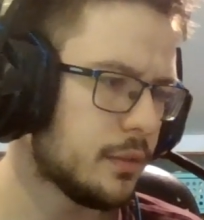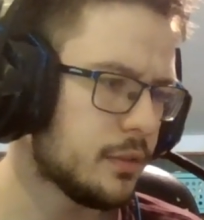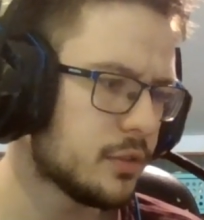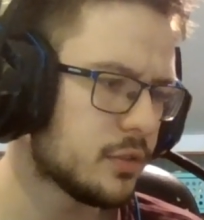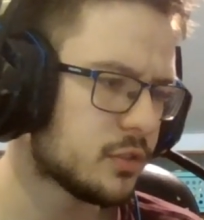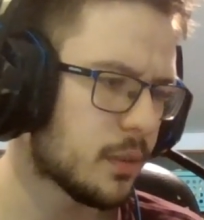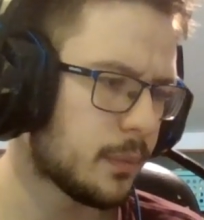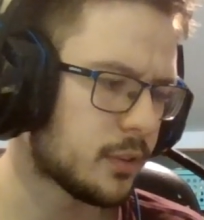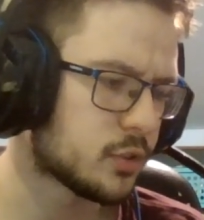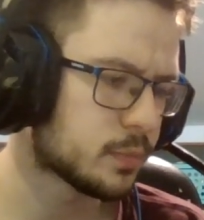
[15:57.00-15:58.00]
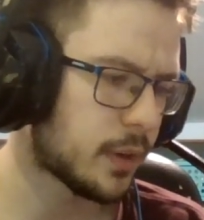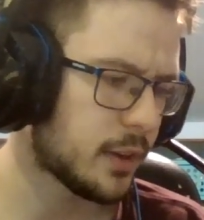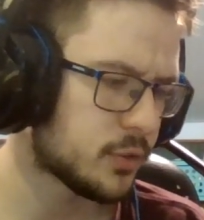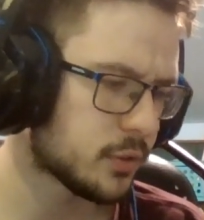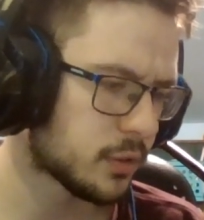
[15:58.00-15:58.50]
something
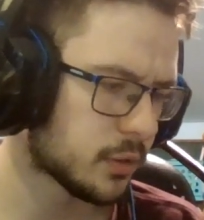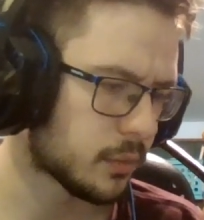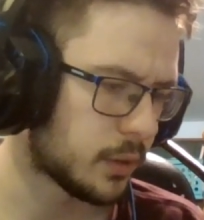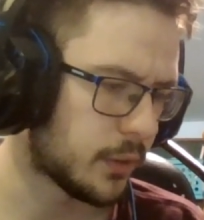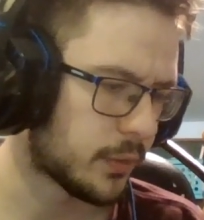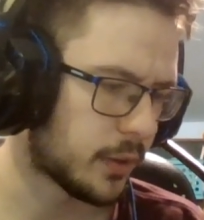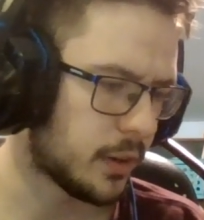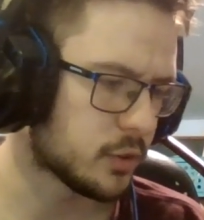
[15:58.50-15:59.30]
Splicer. Whenever it enters the